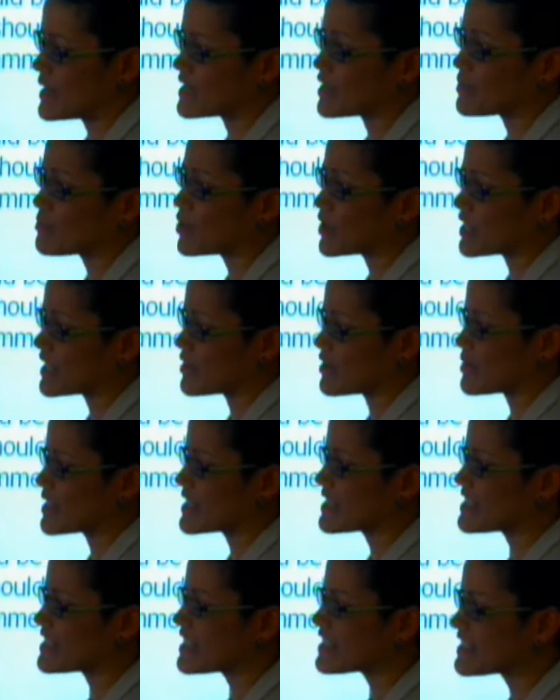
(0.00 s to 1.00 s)
monitoring
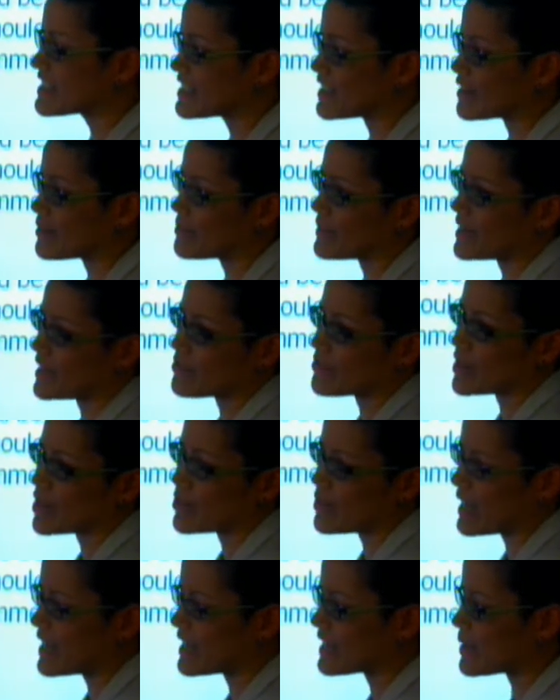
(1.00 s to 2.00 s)
system and
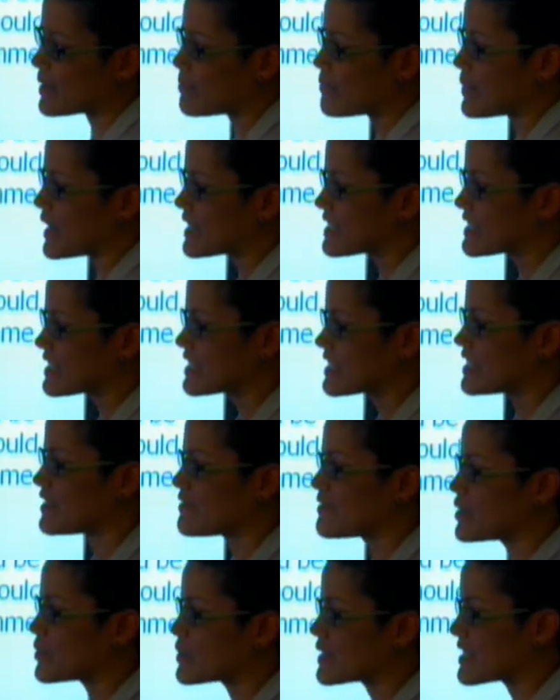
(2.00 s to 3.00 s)
required capacity
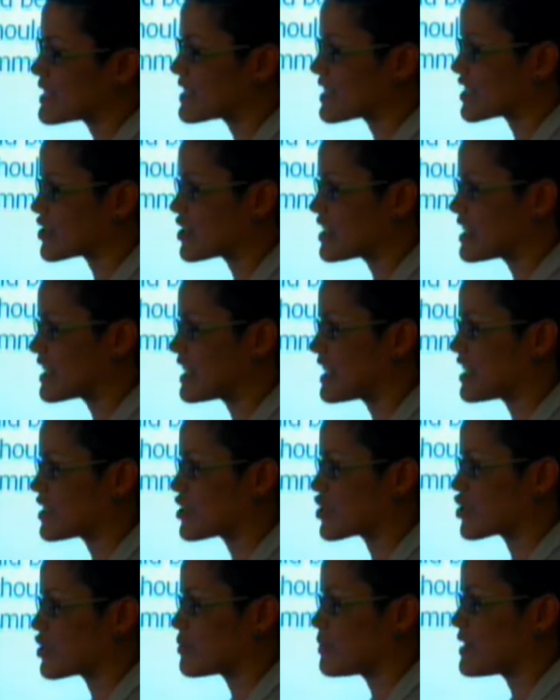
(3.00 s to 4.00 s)
for using such
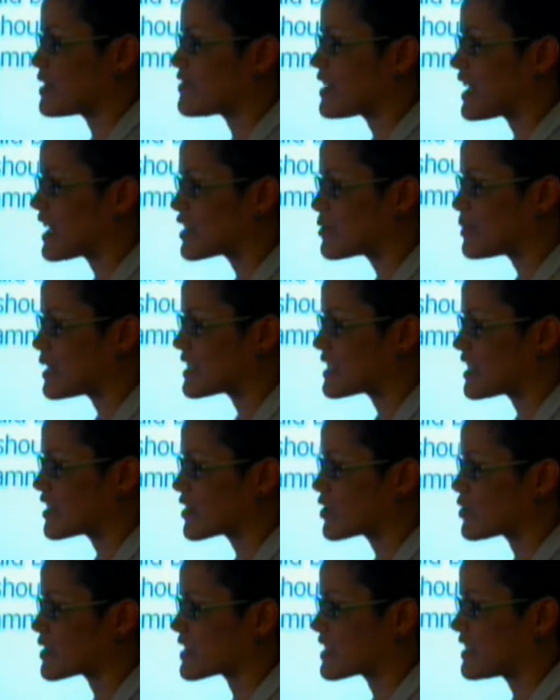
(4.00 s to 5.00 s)
indicators should be evaluated and
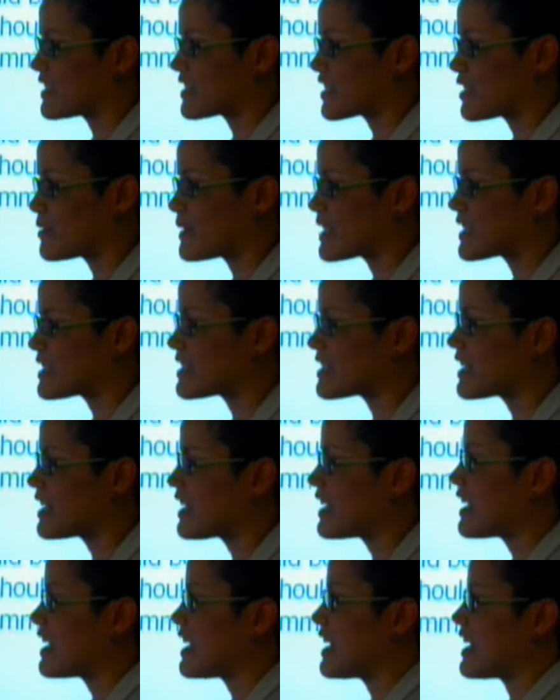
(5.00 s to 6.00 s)
cost determined.
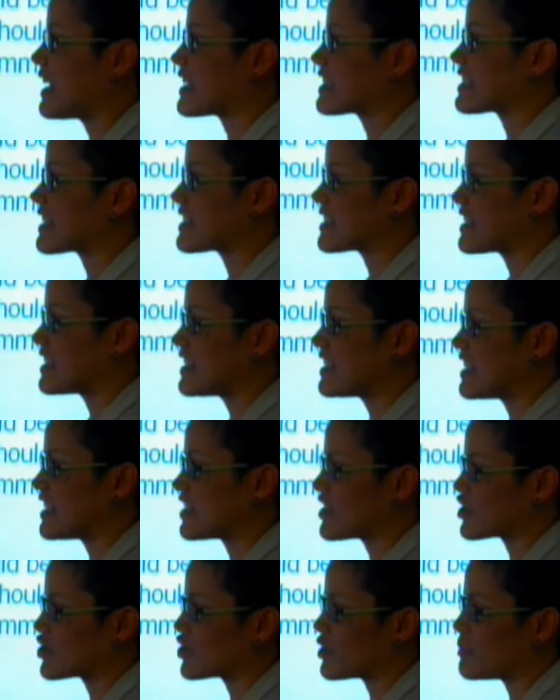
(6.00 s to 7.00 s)
Existing
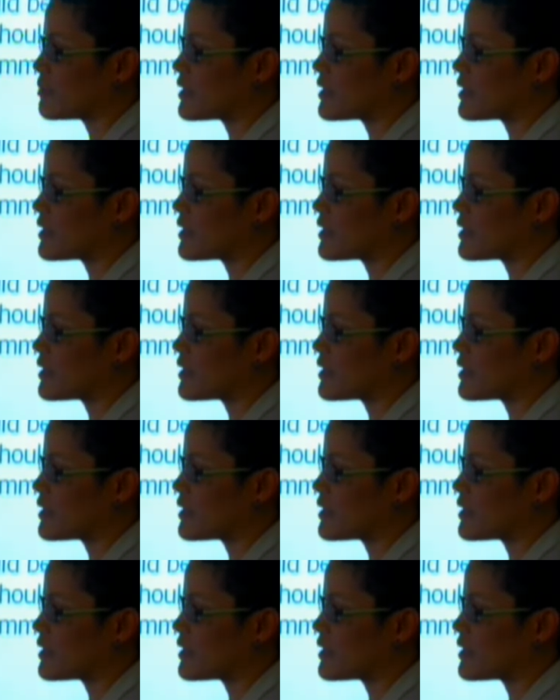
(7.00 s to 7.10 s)
data should be